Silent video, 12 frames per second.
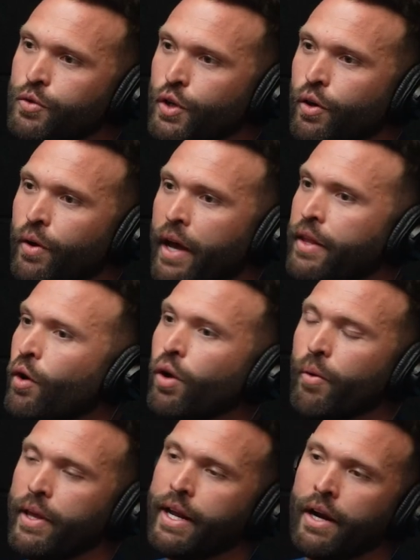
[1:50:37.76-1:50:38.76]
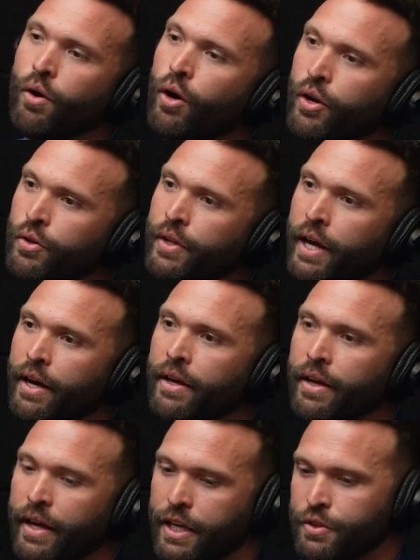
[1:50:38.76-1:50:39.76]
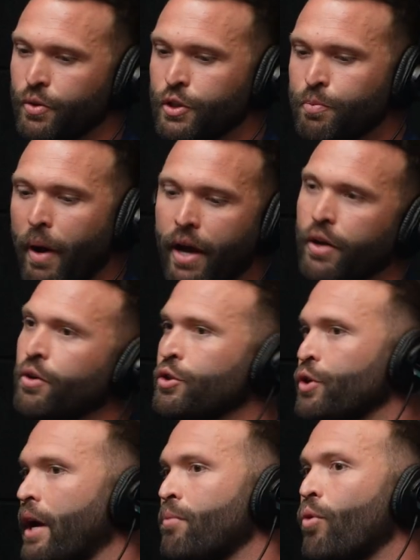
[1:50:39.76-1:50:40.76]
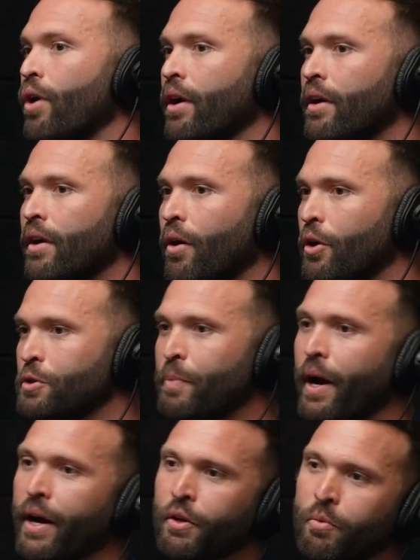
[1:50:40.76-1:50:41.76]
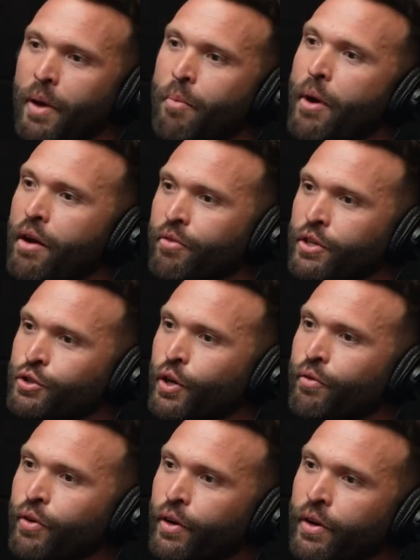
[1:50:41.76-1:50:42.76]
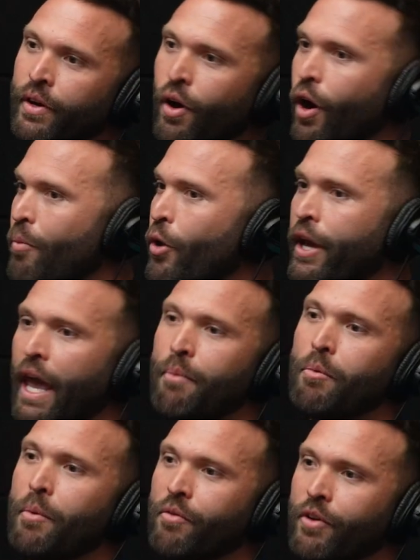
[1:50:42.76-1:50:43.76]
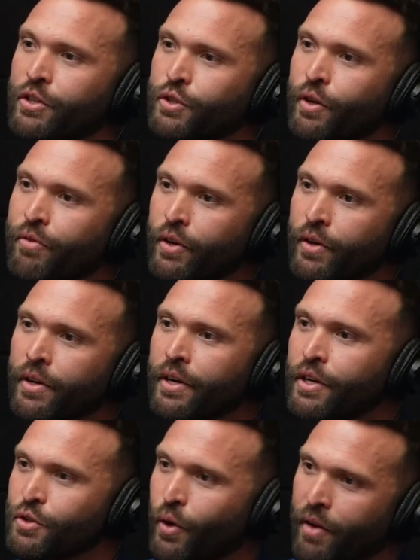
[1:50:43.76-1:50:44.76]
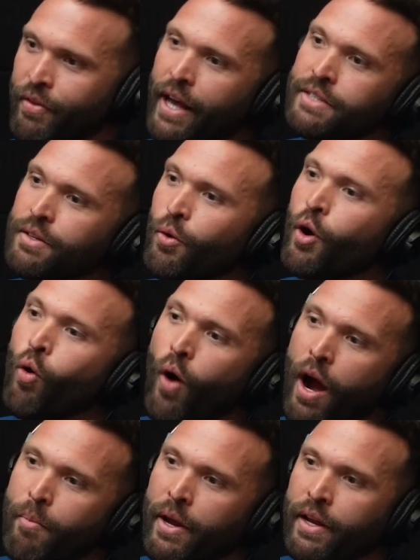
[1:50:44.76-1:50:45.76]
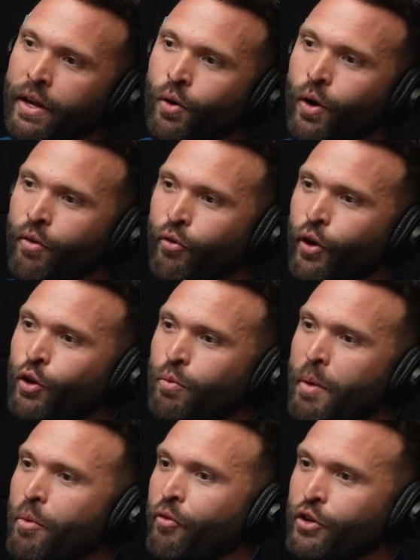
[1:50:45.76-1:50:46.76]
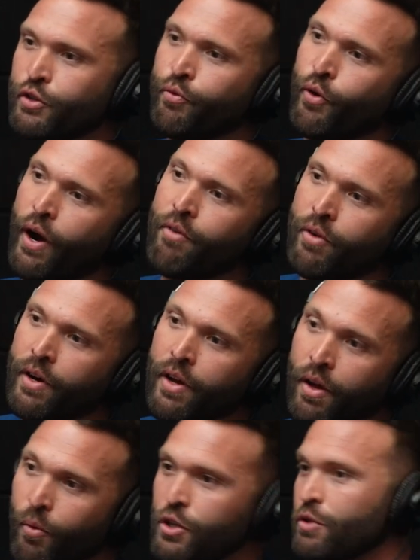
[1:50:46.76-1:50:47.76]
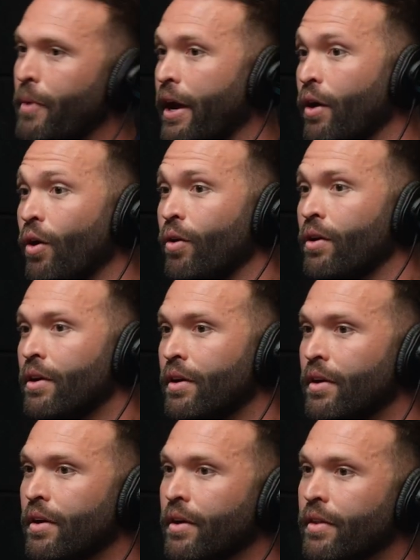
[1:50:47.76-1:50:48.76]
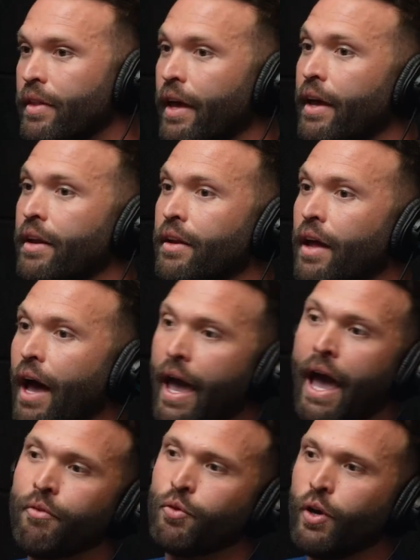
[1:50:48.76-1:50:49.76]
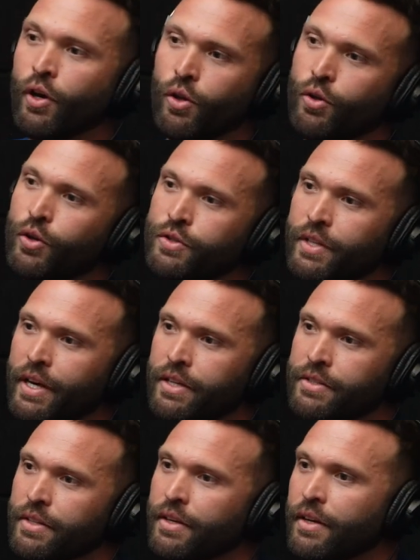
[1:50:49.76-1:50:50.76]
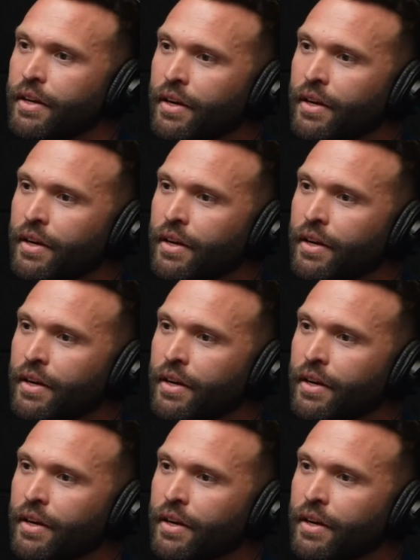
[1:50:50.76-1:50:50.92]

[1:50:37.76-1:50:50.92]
So, and the only way that I know how to do that is to inspire you to train more, or inspire you to be a better version of you, or a more capable version of you. So if that's a requirement in order for you to be proficient forever, which is my goal, then I have to include those things.